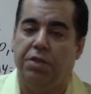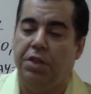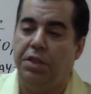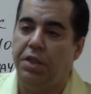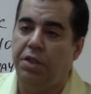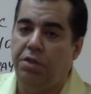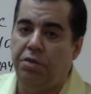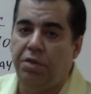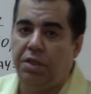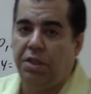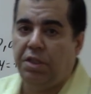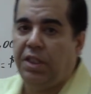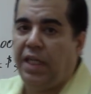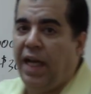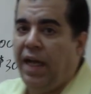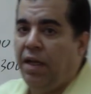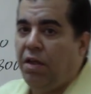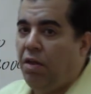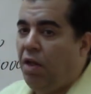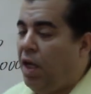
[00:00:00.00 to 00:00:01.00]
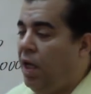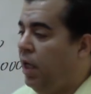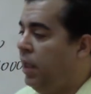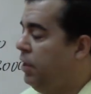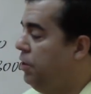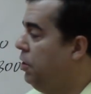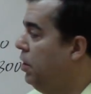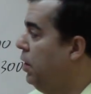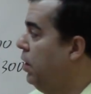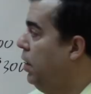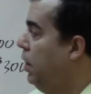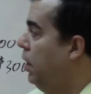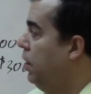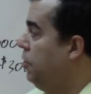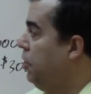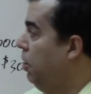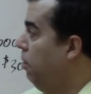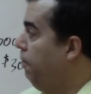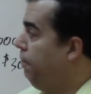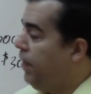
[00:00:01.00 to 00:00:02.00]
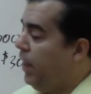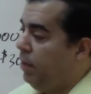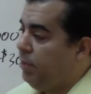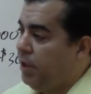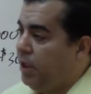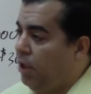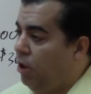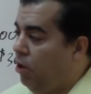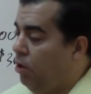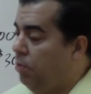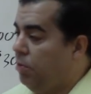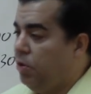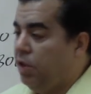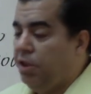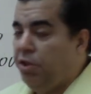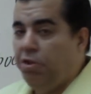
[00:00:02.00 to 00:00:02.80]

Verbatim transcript: You can use this to analyze a single family home or a